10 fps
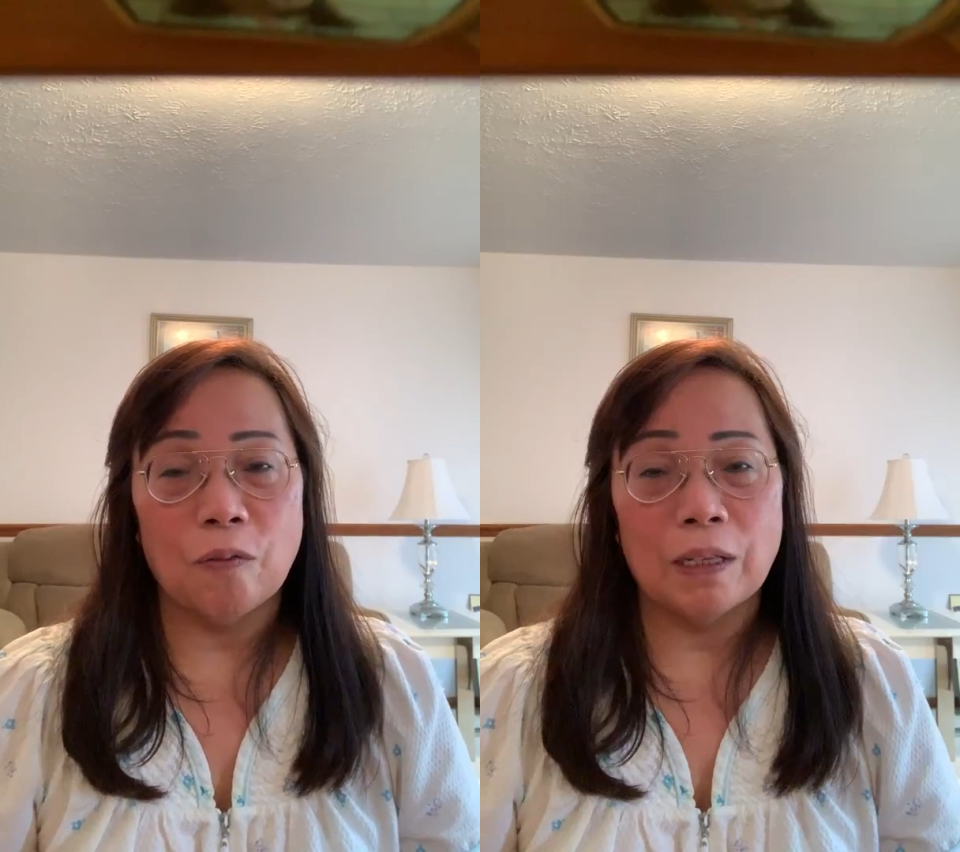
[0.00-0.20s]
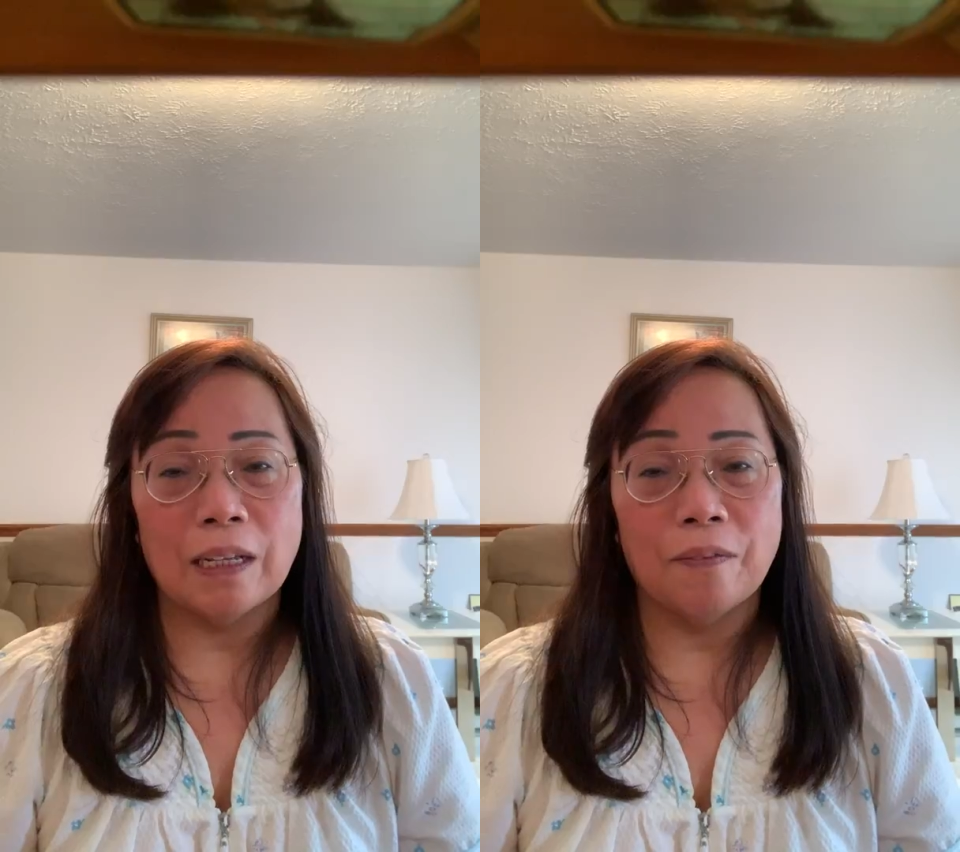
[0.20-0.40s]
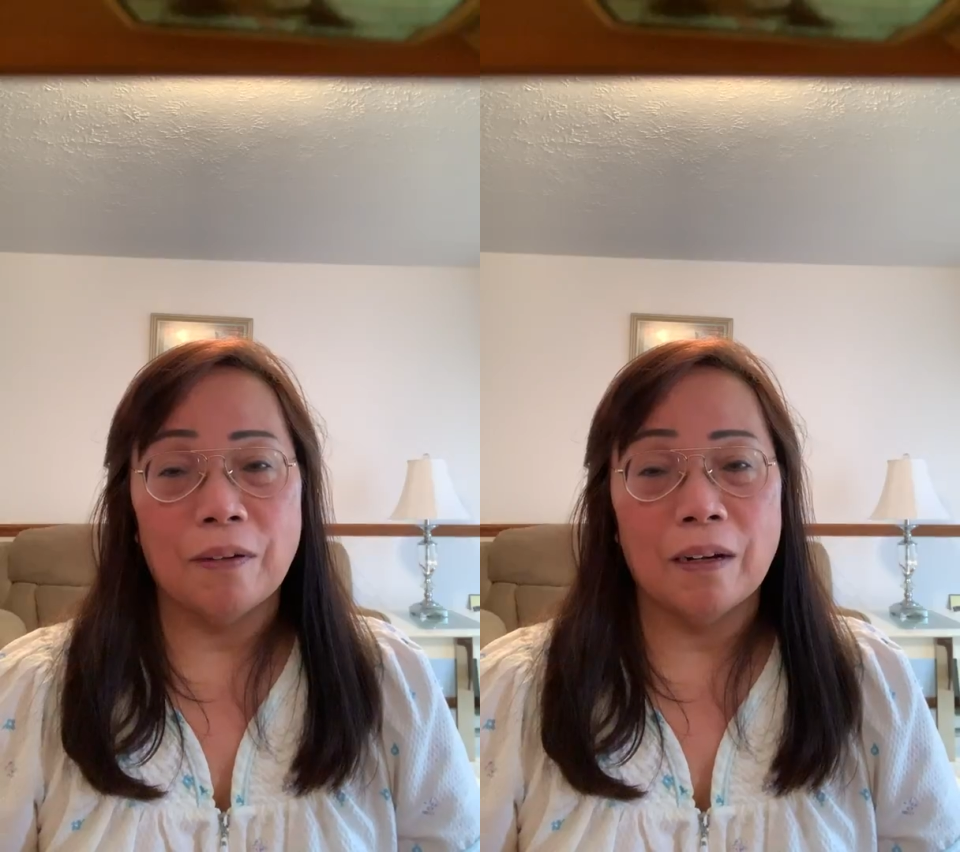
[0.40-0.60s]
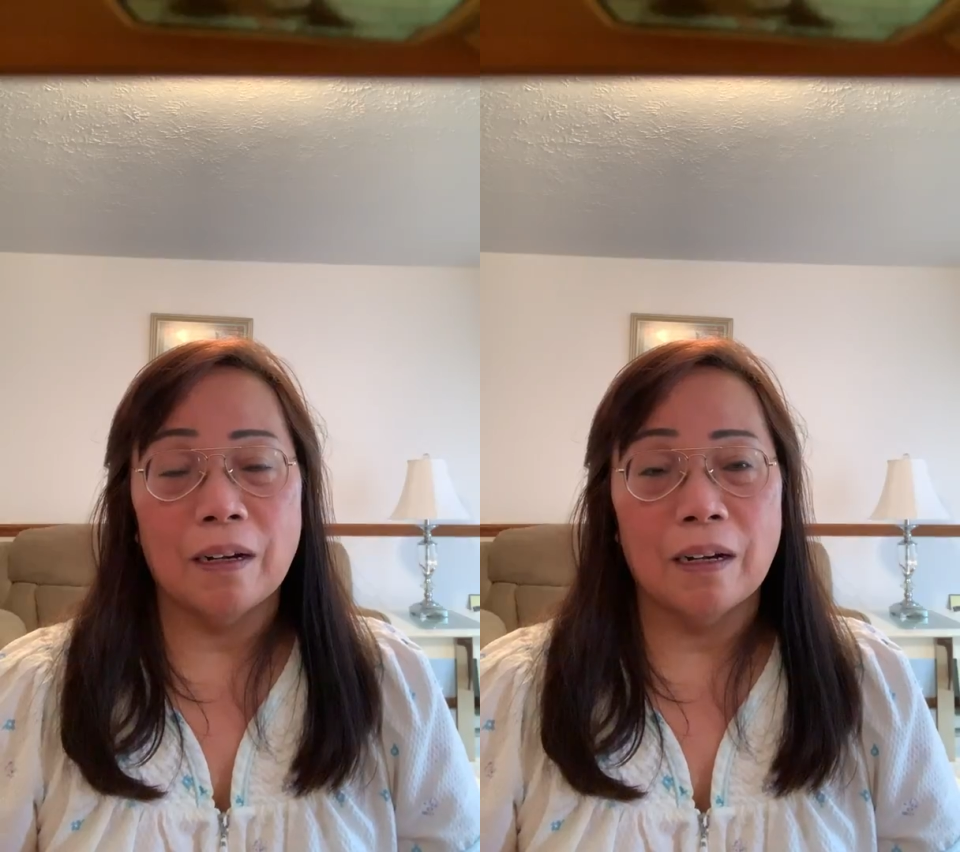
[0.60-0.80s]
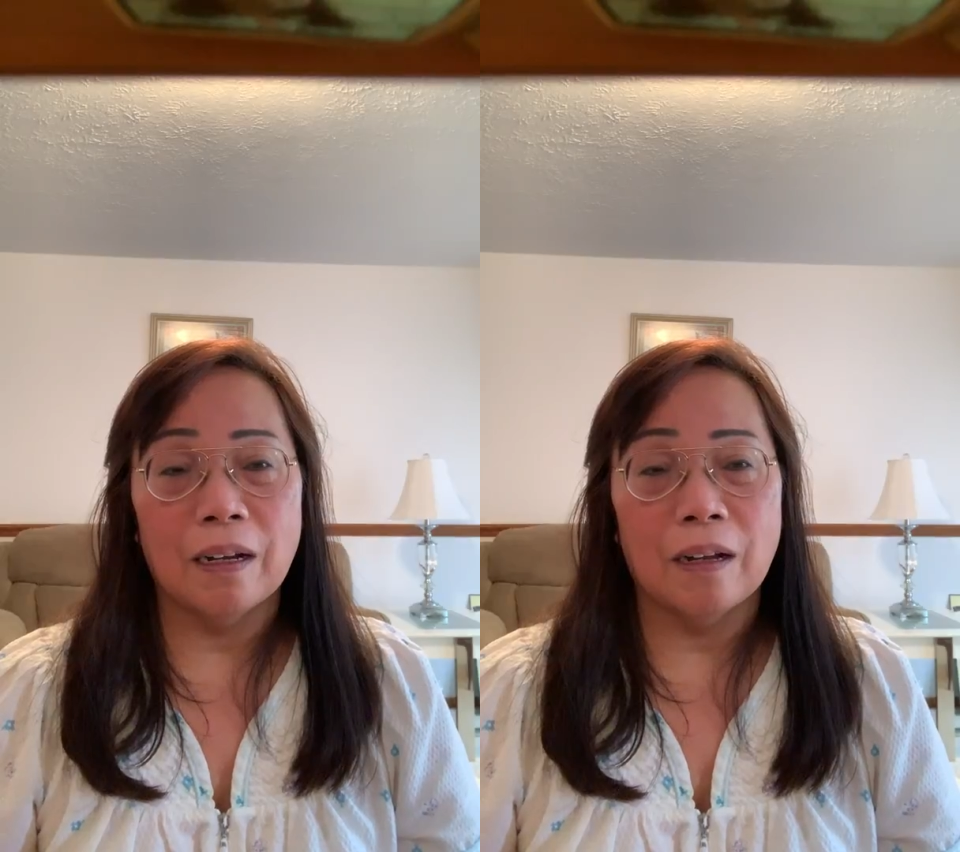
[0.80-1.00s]

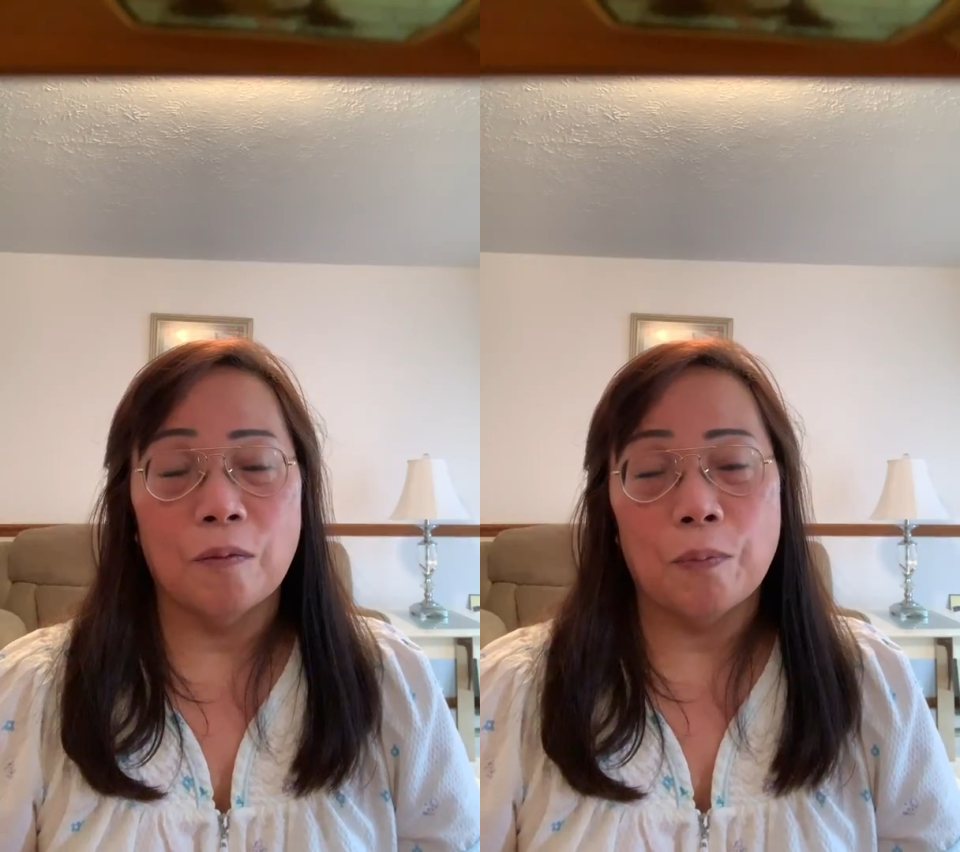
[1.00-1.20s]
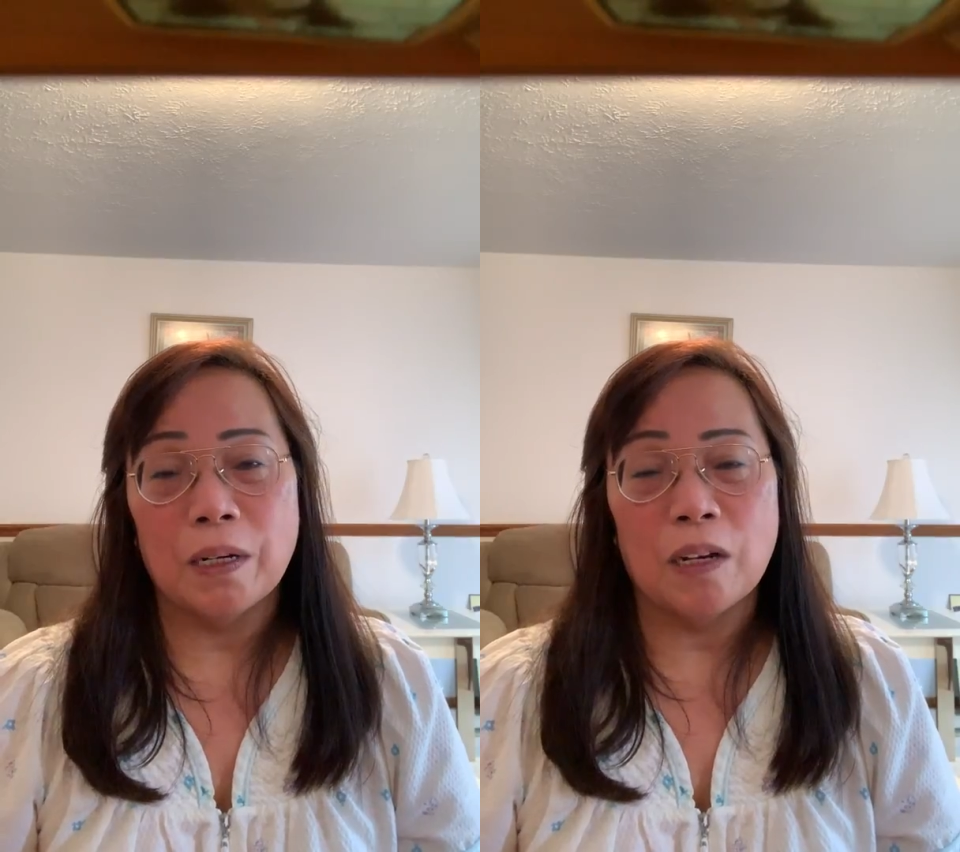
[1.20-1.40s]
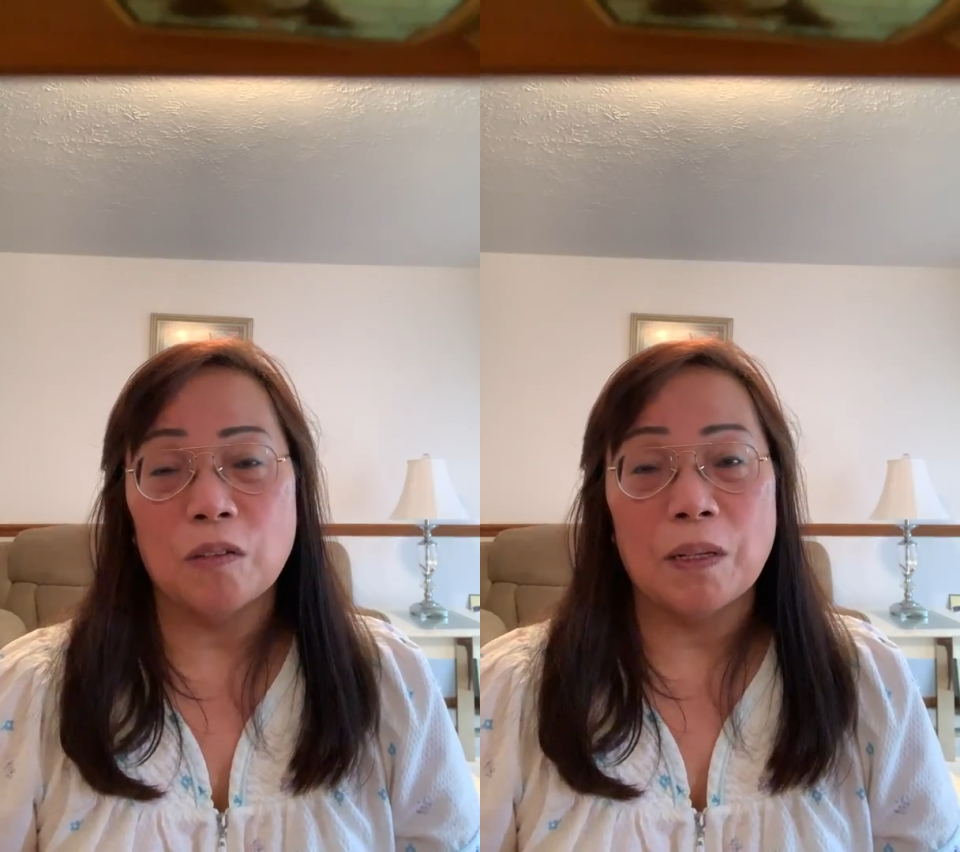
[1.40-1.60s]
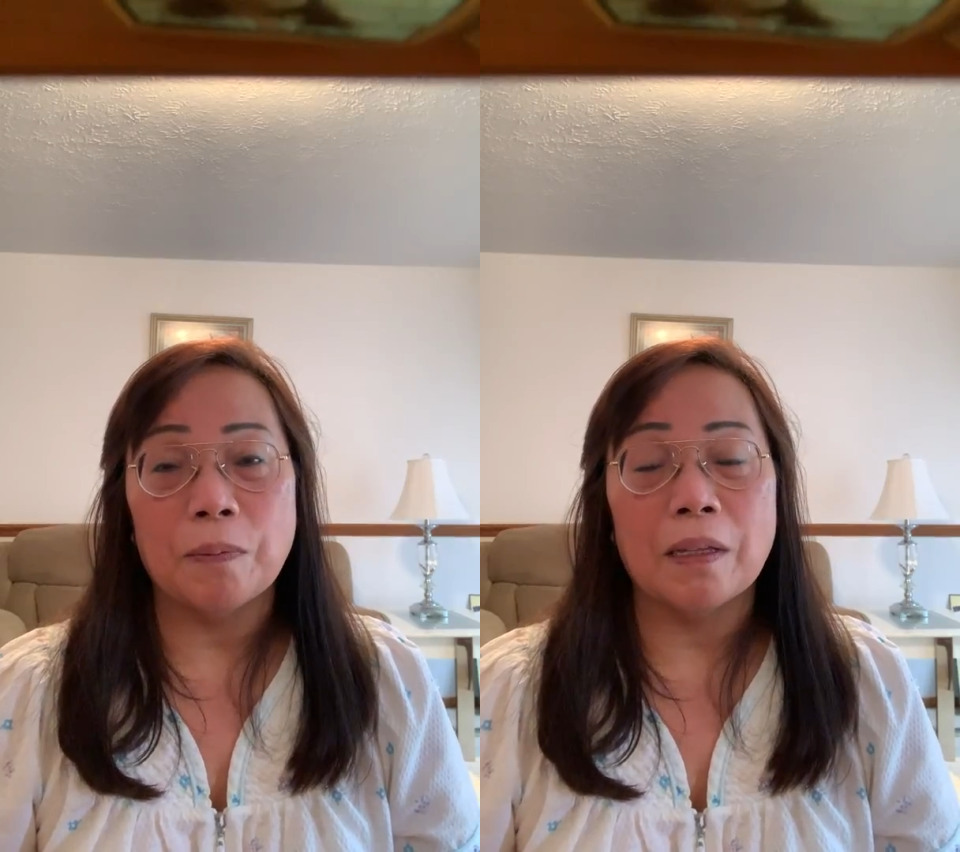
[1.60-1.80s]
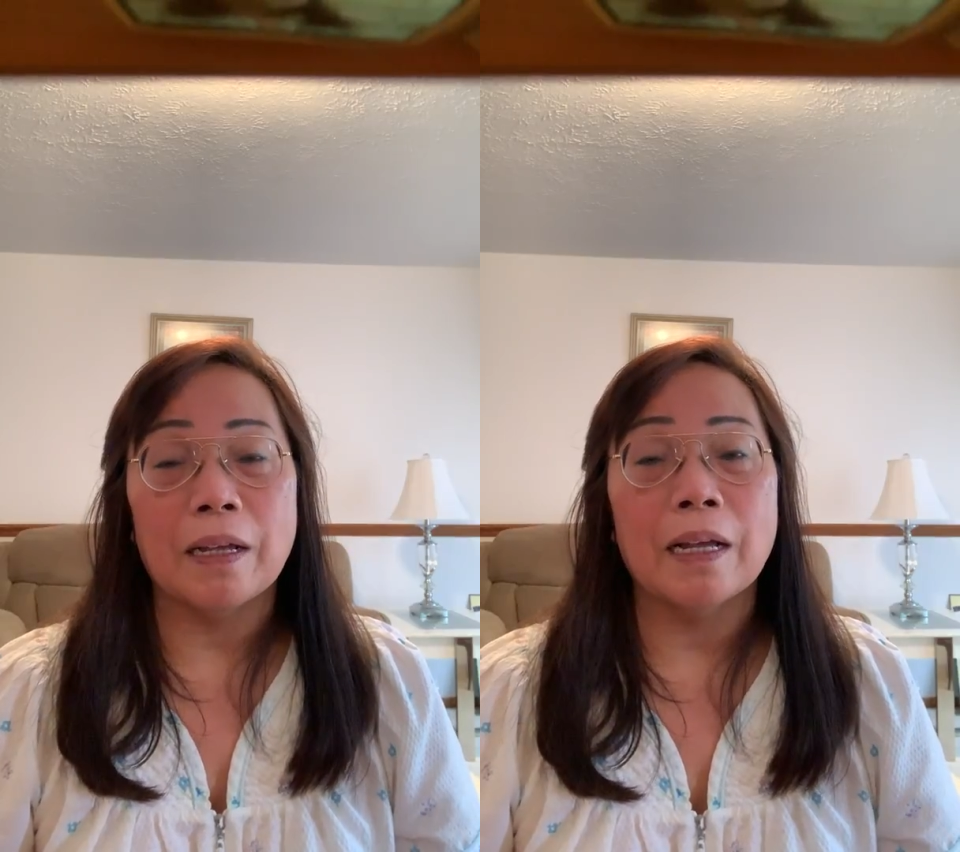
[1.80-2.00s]
whatever, birthday or
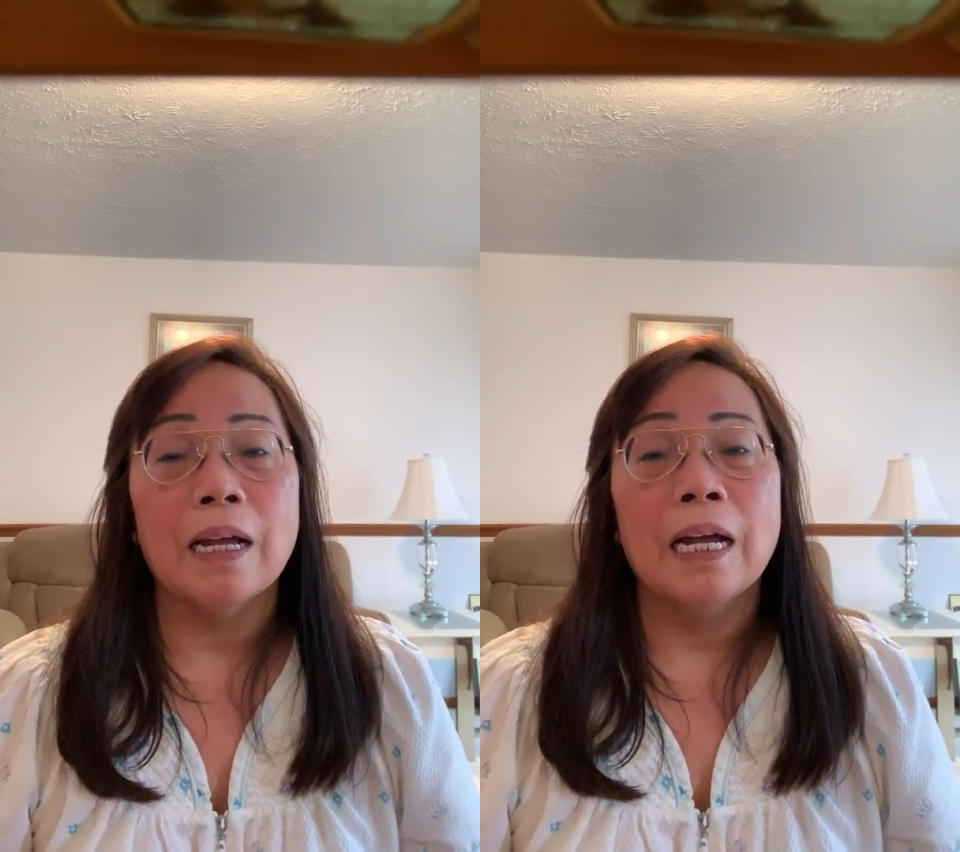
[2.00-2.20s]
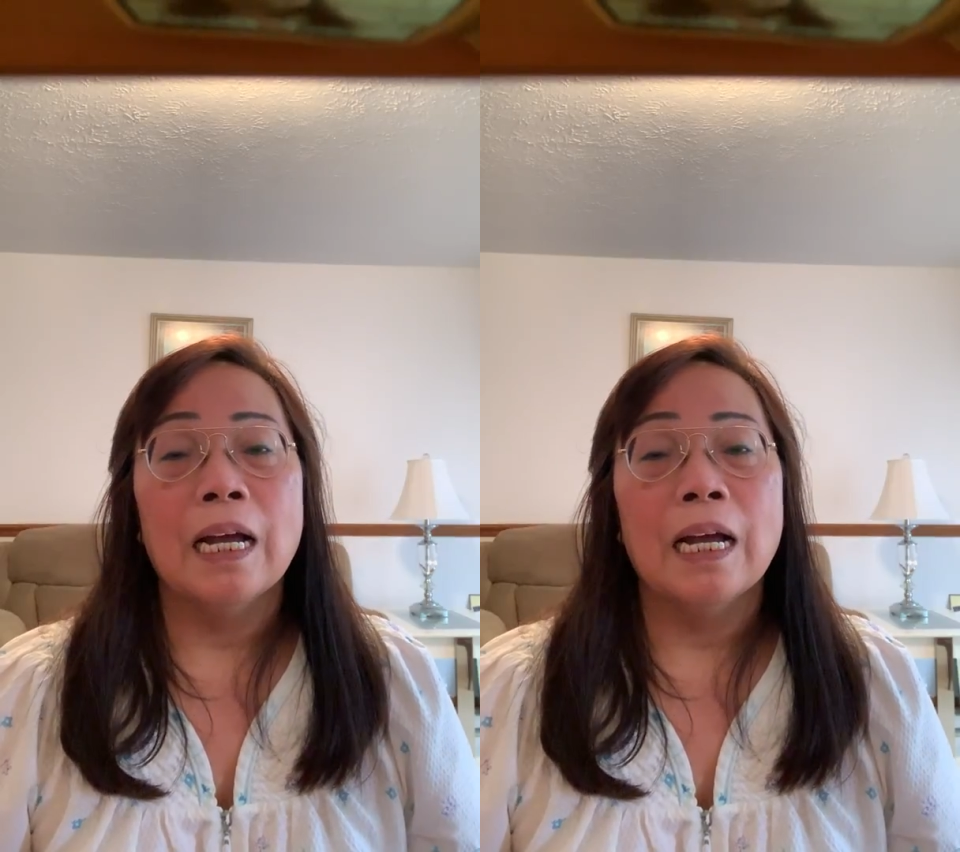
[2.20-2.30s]
something,